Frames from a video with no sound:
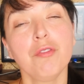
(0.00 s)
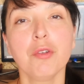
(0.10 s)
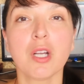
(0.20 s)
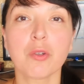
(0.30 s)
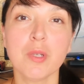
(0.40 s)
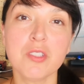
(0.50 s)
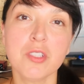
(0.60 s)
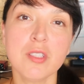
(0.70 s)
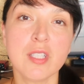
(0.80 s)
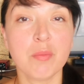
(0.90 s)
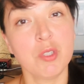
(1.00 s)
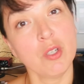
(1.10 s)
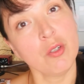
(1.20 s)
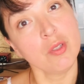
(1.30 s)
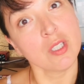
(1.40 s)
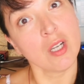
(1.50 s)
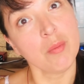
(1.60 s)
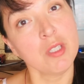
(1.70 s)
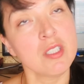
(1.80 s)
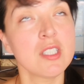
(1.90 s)
you got questions, let me know in the
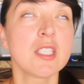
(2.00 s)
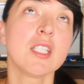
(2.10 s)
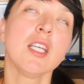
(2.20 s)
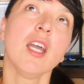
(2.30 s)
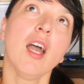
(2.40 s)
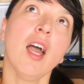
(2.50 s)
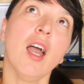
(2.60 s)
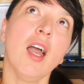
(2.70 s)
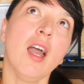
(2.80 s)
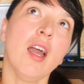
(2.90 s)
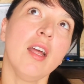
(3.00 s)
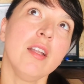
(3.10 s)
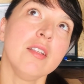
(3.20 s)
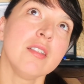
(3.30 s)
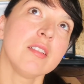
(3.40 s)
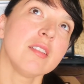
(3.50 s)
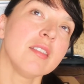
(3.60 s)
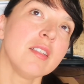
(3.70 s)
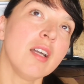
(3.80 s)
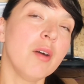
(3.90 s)
comments. And
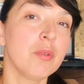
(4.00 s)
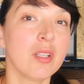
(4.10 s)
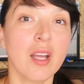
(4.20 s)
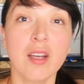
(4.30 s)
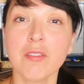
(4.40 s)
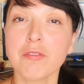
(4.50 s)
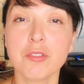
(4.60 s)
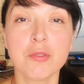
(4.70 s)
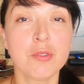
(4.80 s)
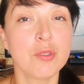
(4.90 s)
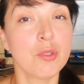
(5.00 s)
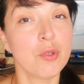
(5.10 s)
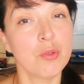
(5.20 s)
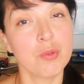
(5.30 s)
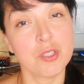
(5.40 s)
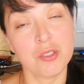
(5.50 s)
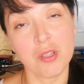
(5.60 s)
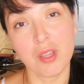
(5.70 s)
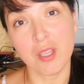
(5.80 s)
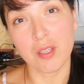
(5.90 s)
I would love to know what you
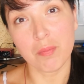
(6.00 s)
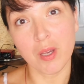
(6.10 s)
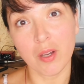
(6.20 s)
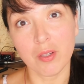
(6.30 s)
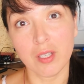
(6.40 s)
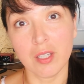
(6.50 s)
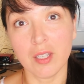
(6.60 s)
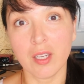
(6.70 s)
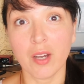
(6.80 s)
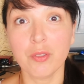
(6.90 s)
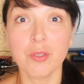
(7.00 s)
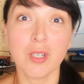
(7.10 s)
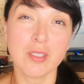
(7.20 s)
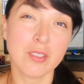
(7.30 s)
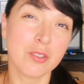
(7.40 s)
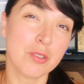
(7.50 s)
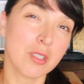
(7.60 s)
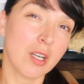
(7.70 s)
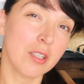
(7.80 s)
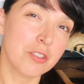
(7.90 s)
think about it, how you got into the
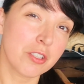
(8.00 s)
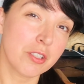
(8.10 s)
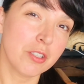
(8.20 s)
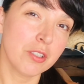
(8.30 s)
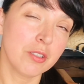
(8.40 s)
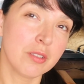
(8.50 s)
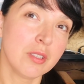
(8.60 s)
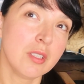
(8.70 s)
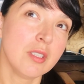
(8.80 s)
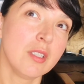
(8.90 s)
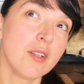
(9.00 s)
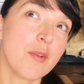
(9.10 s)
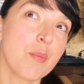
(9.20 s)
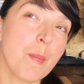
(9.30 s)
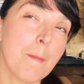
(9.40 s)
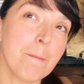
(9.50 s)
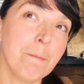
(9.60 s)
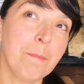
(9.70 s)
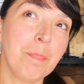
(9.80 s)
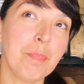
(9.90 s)
culture.
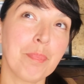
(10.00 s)
In